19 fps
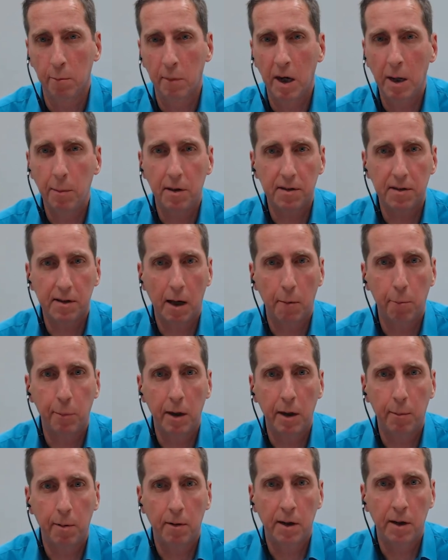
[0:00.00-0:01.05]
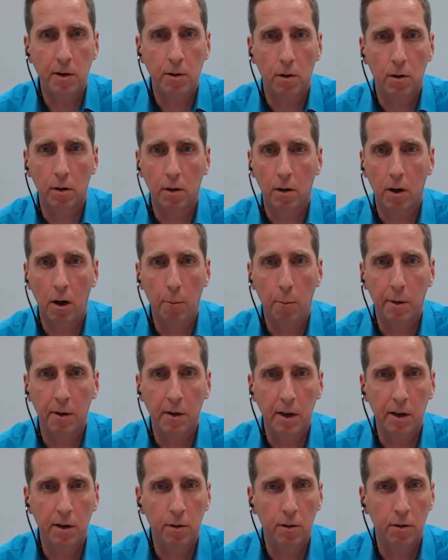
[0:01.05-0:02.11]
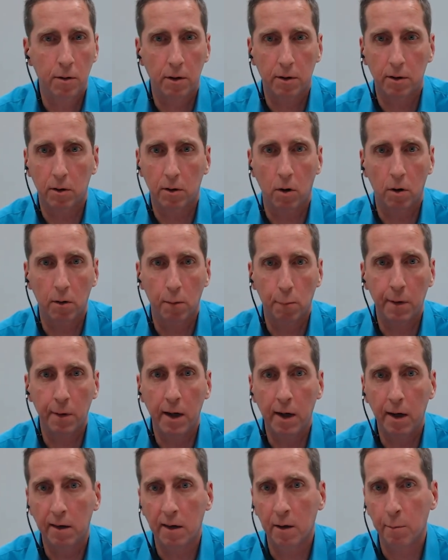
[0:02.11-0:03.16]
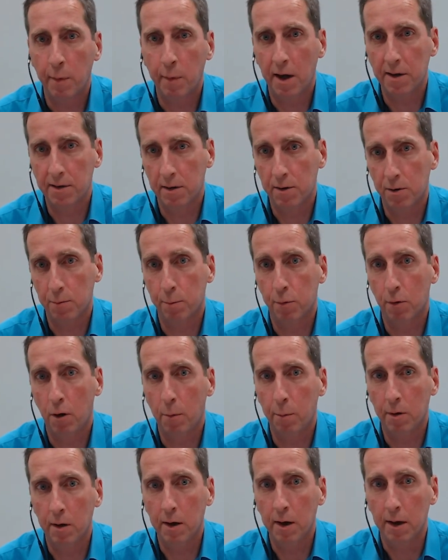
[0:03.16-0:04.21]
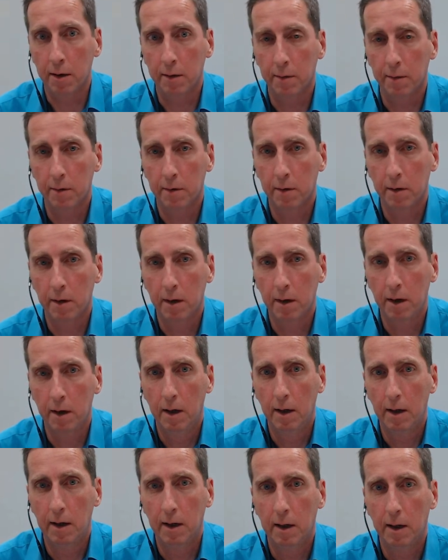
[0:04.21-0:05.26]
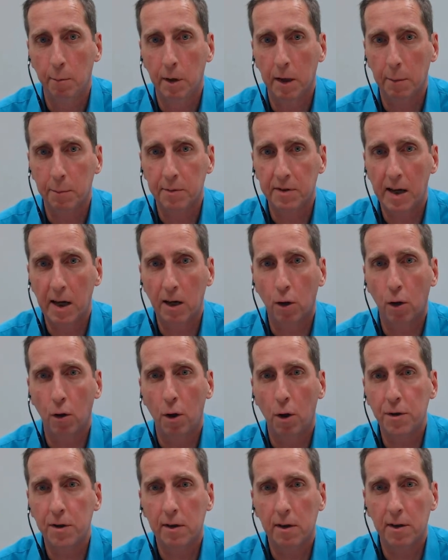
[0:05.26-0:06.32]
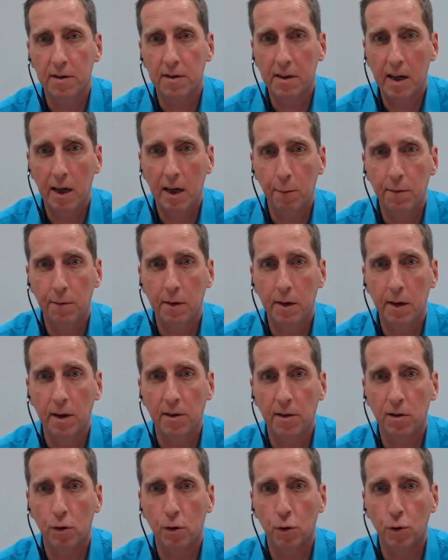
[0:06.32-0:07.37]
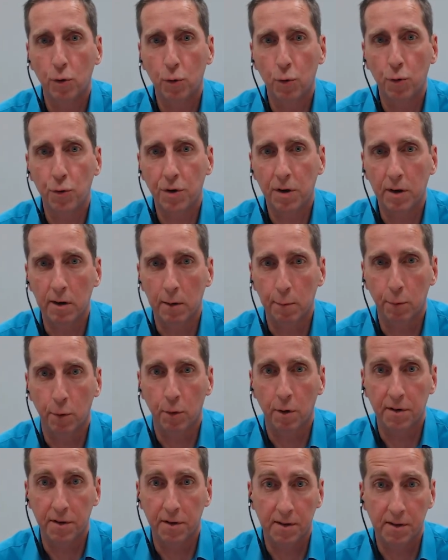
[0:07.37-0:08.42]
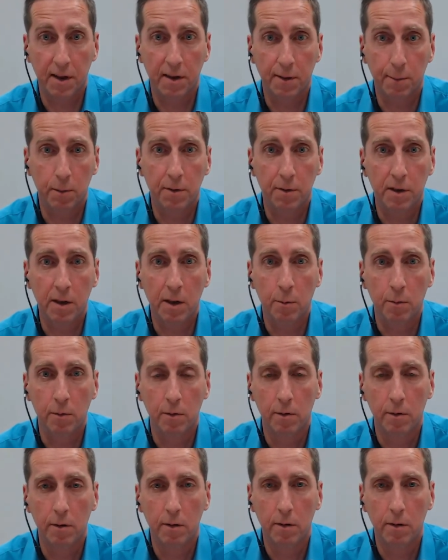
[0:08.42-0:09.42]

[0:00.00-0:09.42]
Maybe some people in your company do not convey the message properly, but psychological safety is crucial for a successful team.